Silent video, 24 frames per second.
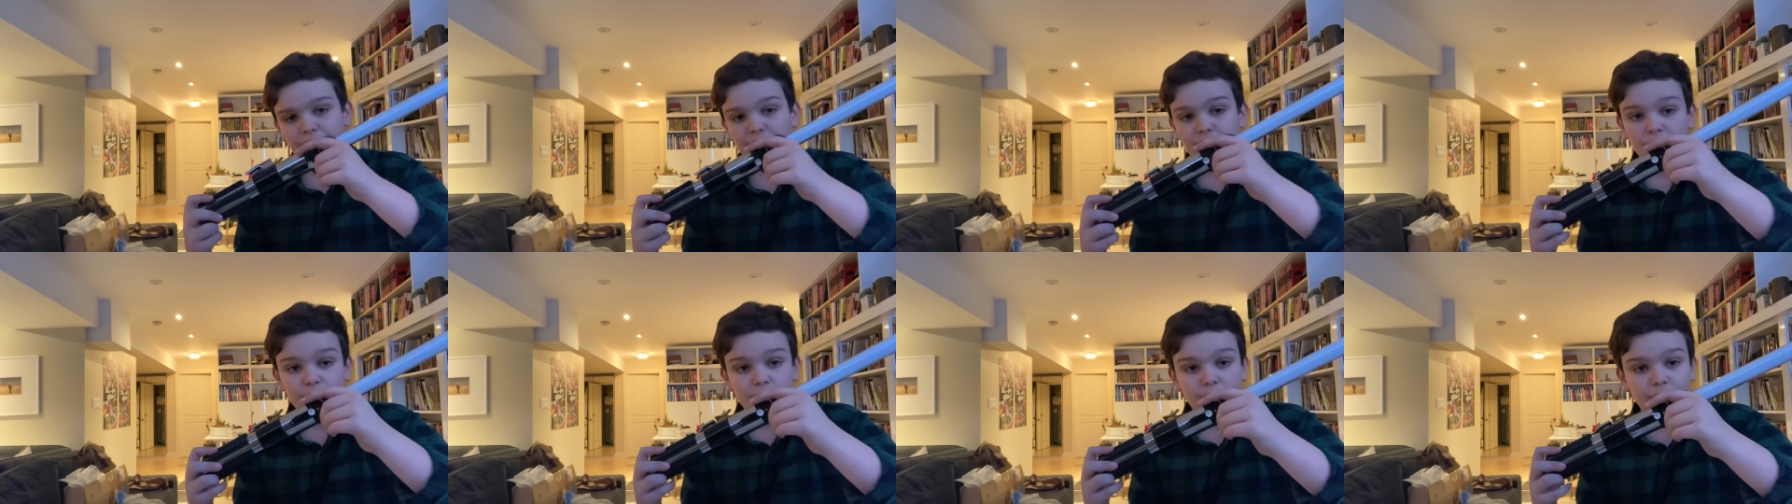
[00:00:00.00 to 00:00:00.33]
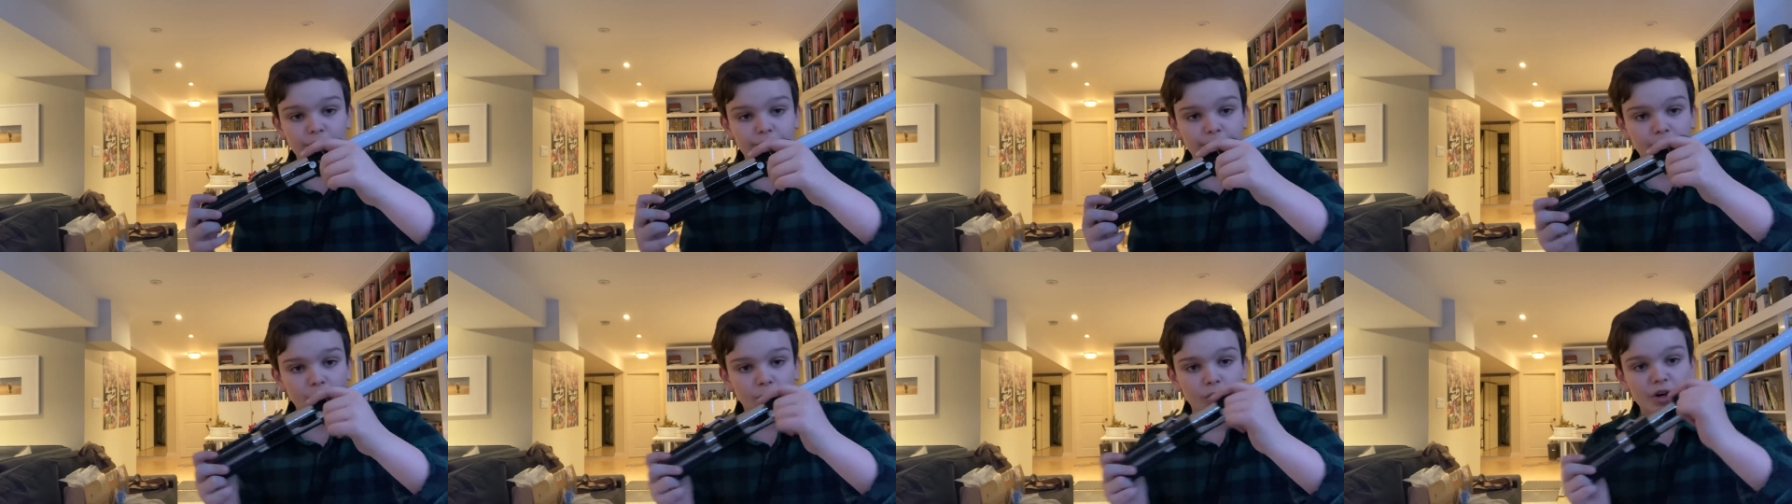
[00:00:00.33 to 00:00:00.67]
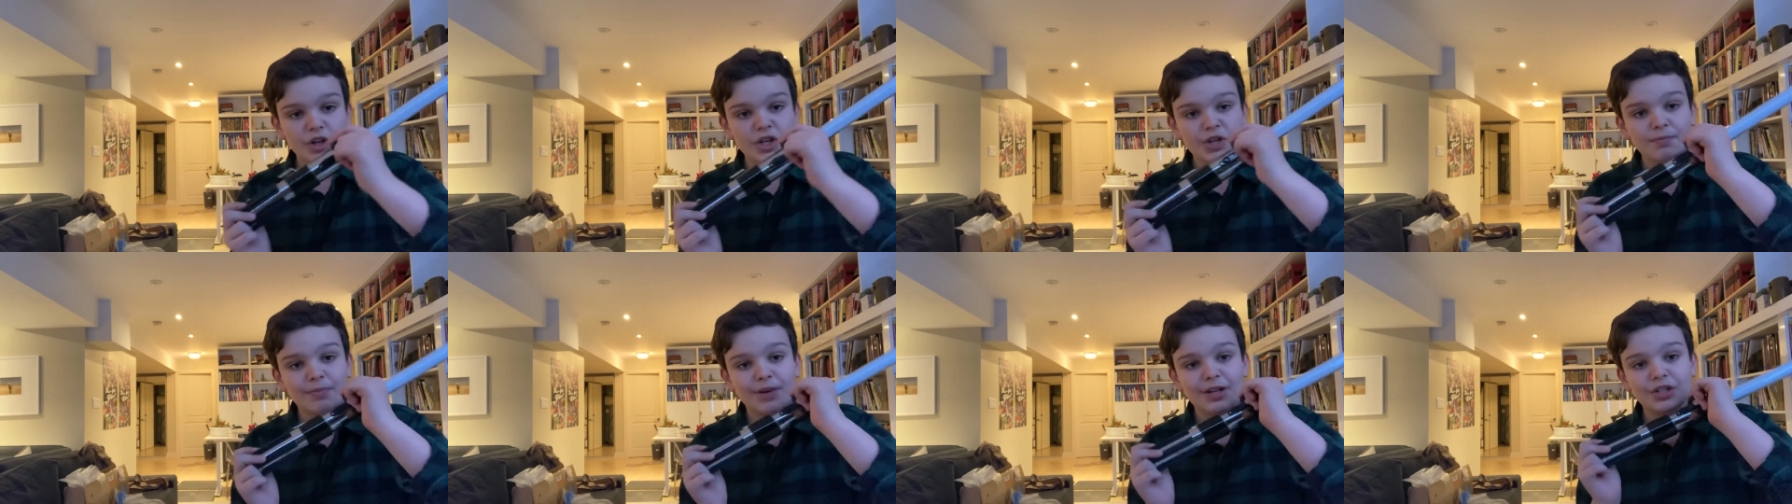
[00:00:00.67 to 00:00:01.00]
you've been
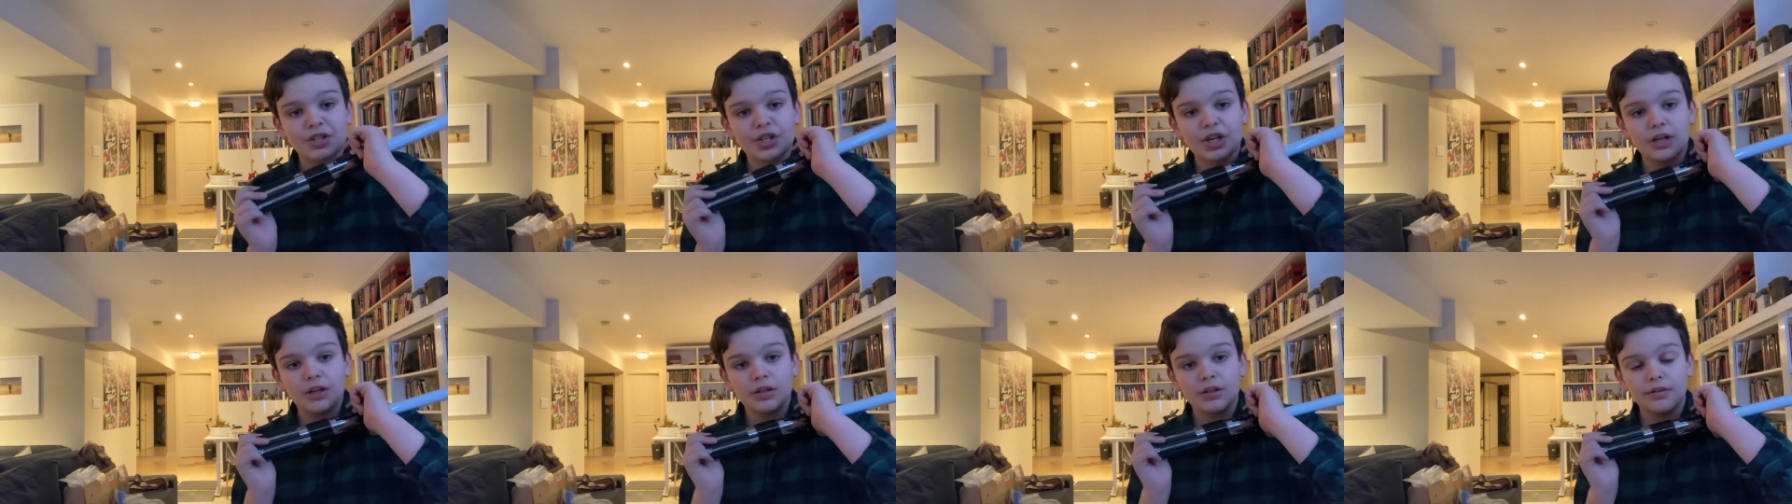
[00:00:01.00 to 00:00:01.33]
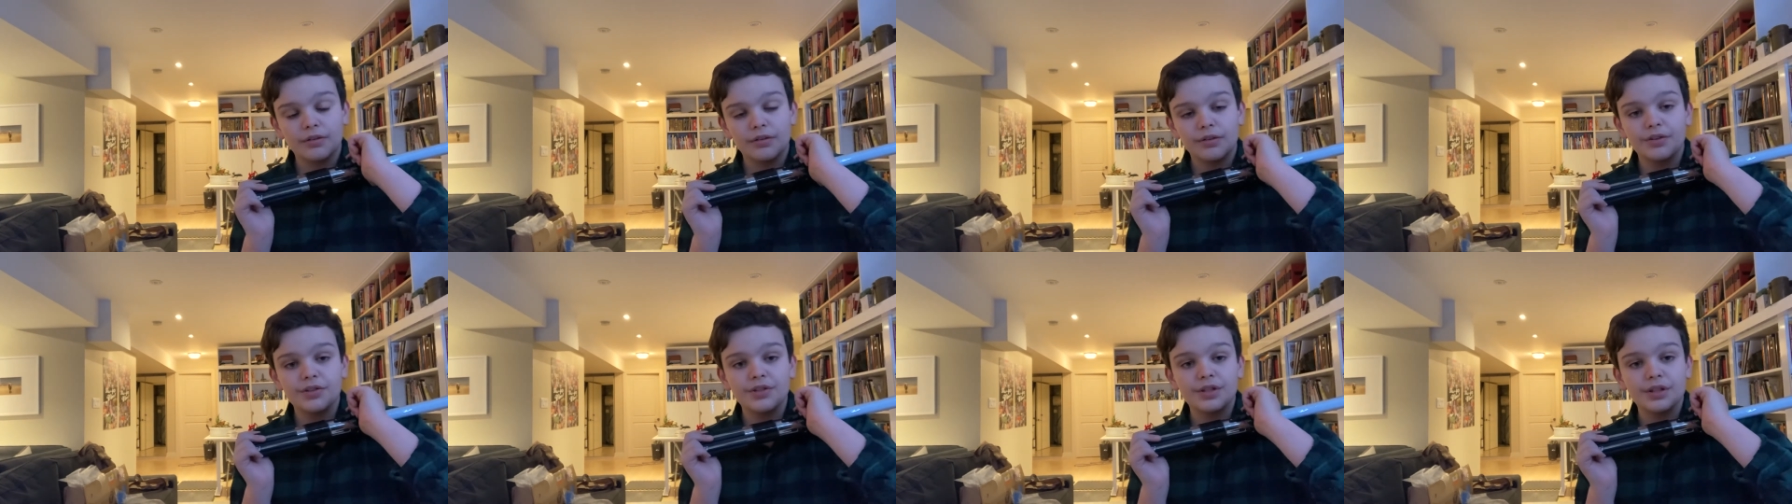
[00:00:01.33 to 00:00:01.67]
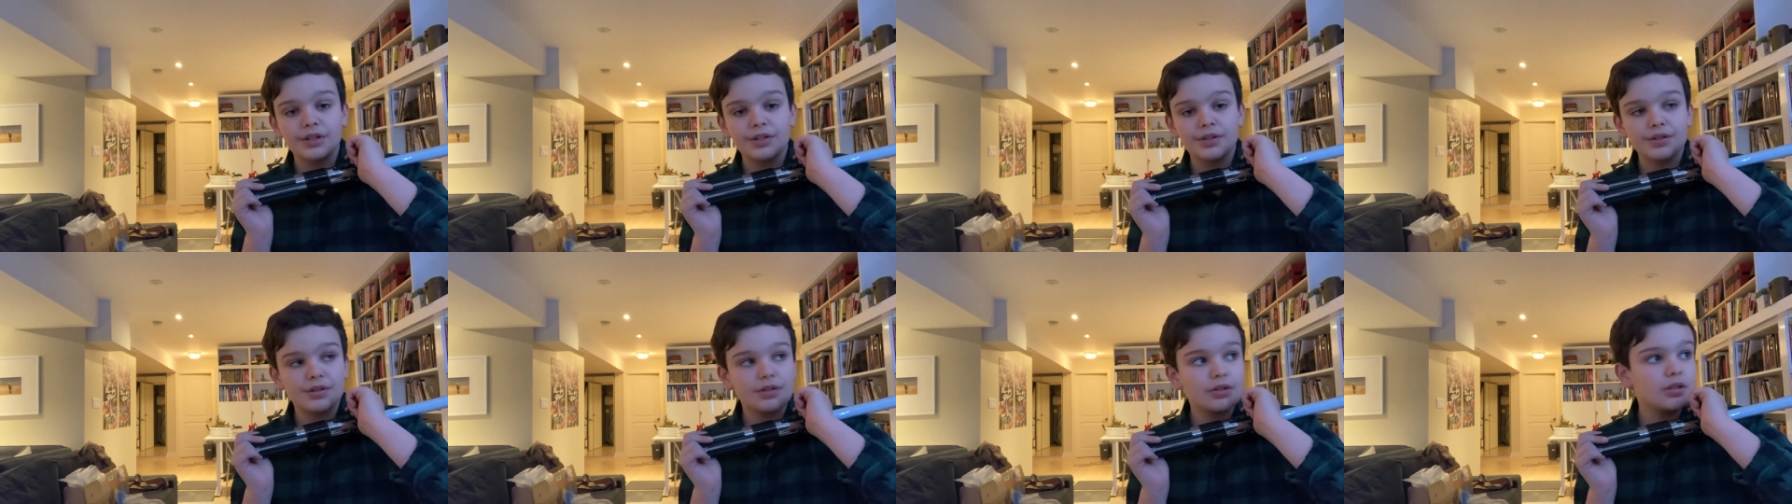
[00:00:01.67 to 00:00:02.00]
watching my channel
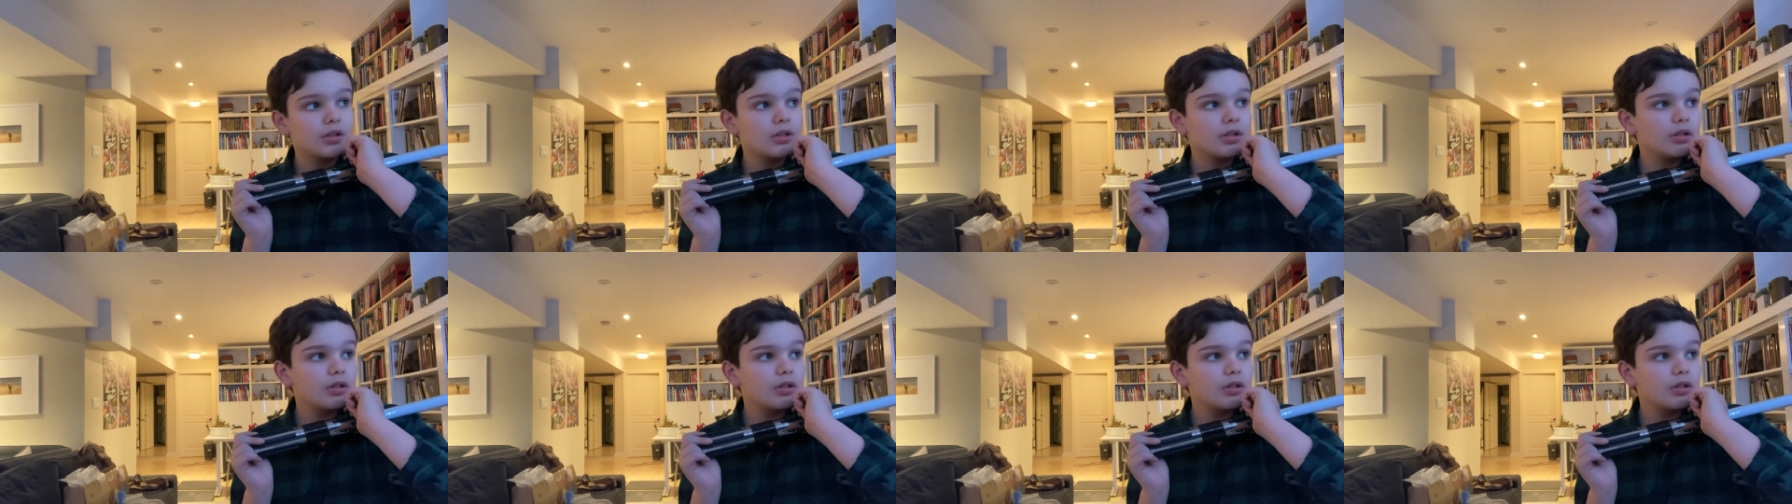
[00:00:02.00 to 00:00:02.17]
since